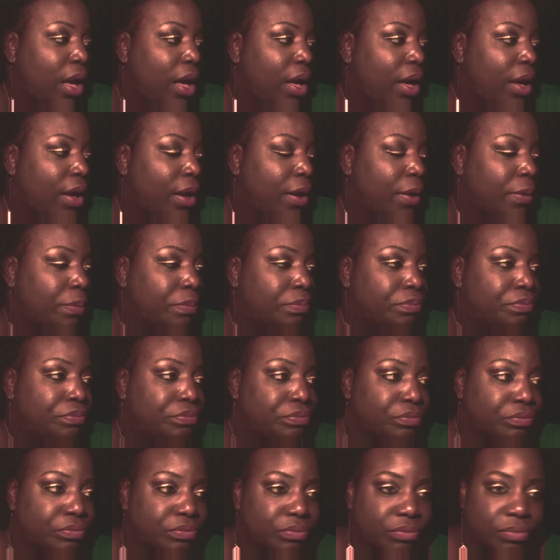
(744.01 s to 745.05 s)

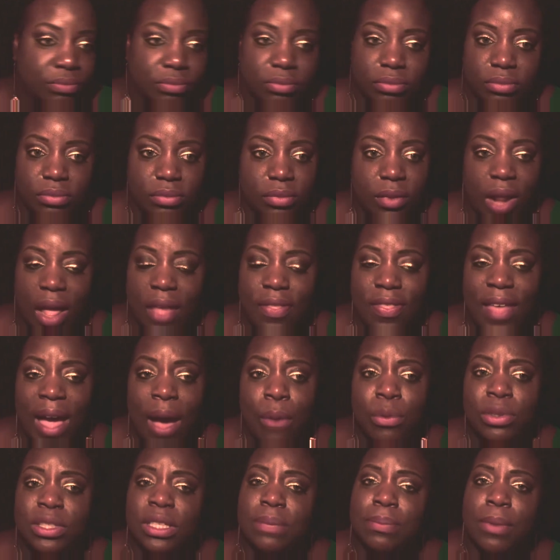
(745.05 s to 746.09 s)

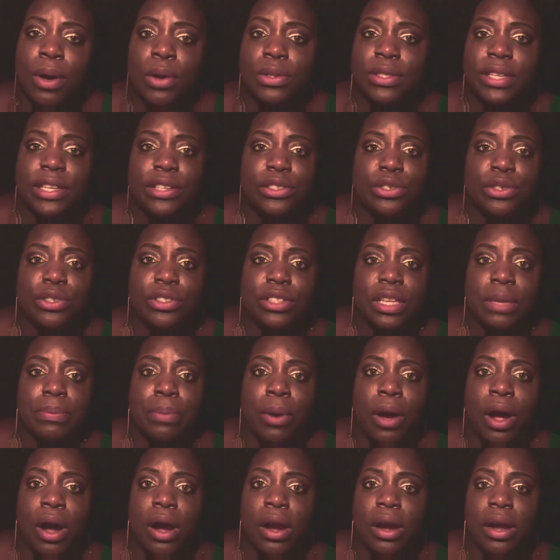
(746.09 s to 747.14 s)
that was the most interesting
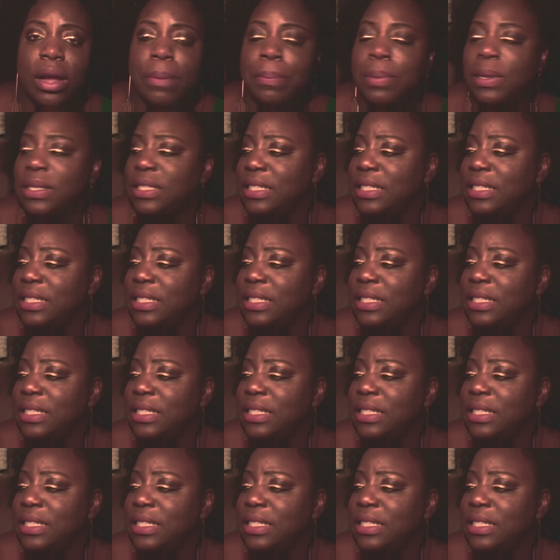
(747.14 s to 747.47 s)
part,